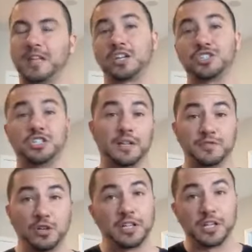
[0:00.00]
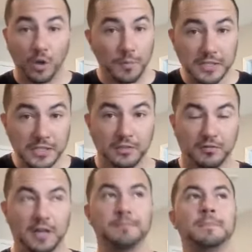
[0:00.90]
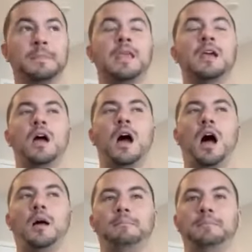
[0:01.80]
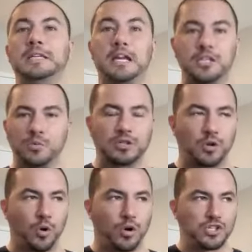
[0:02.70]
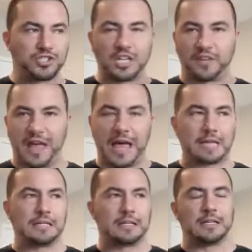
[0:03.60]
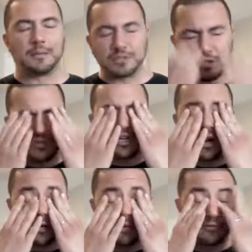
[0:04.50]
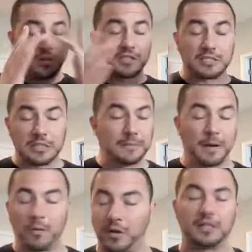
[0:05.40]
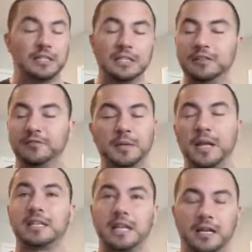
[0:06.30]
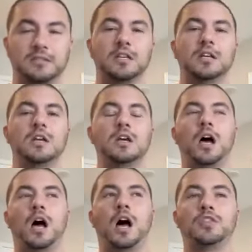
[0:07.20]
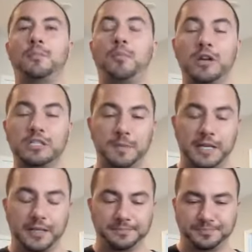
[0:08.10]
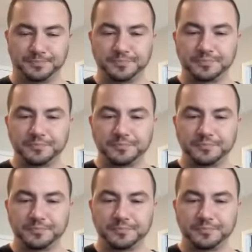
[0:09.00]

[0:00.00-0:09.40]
I guess you left early. No big deal, right? But yet you would cause yourself agony. I'm so tired. I'm falling asleep. I want to leave, but I can't. The point being,